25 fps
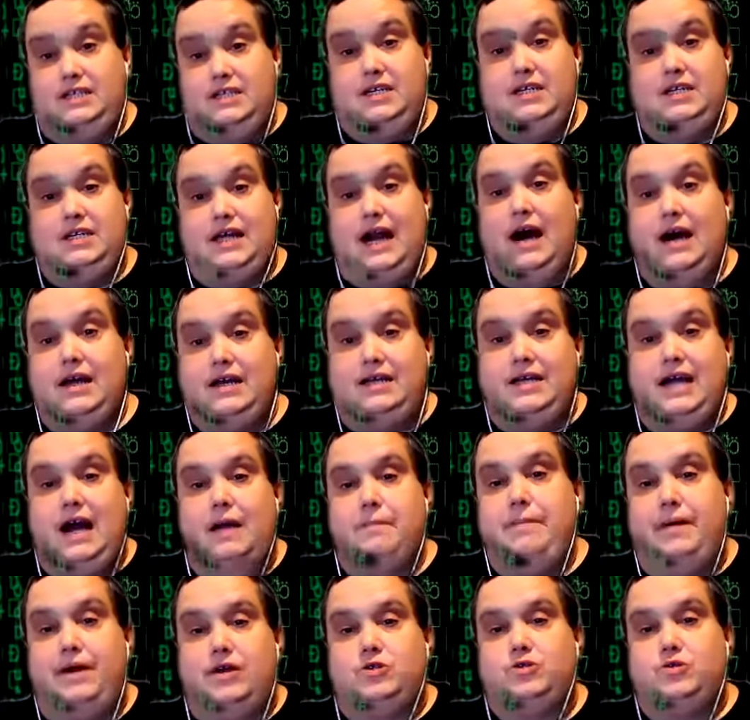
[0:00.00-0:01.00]

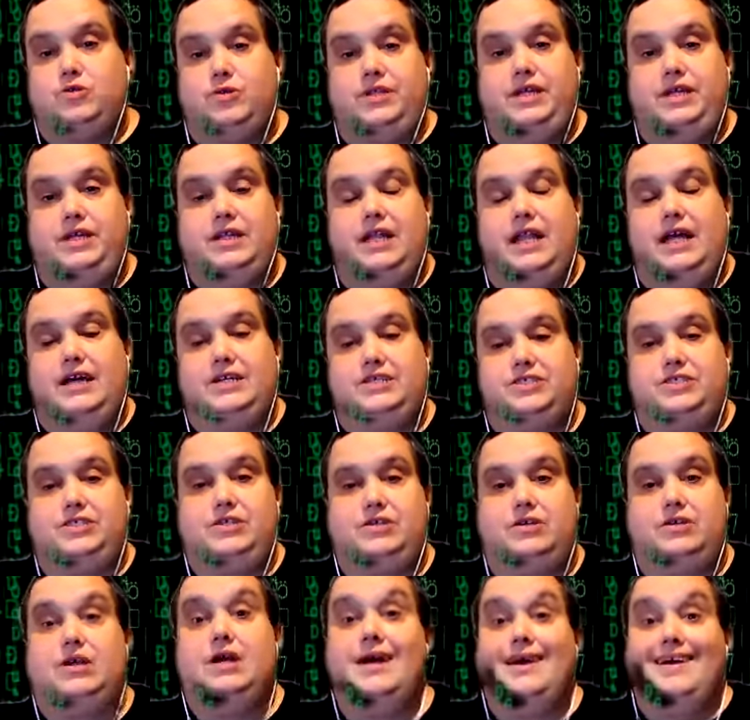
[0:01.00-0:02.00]
got better toward the end of last
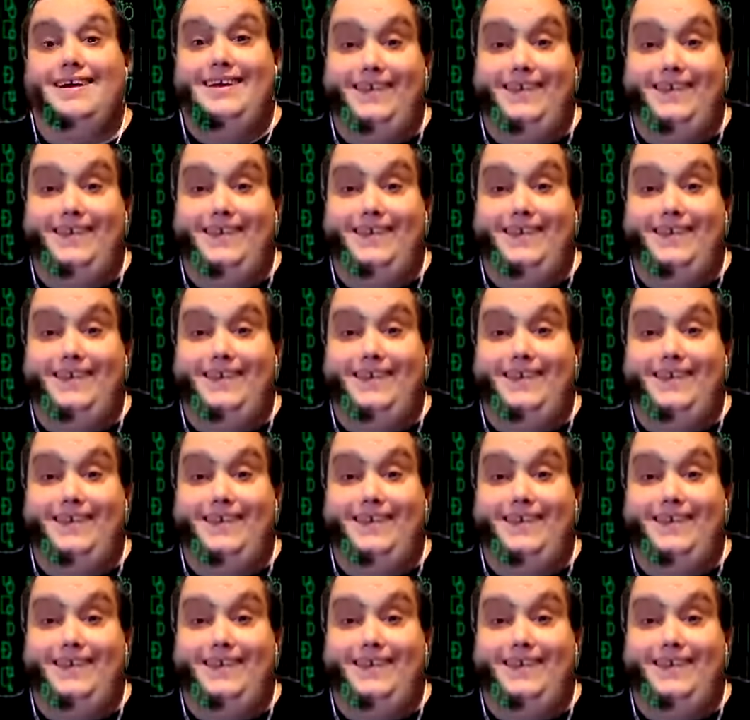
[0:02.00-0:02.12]
year.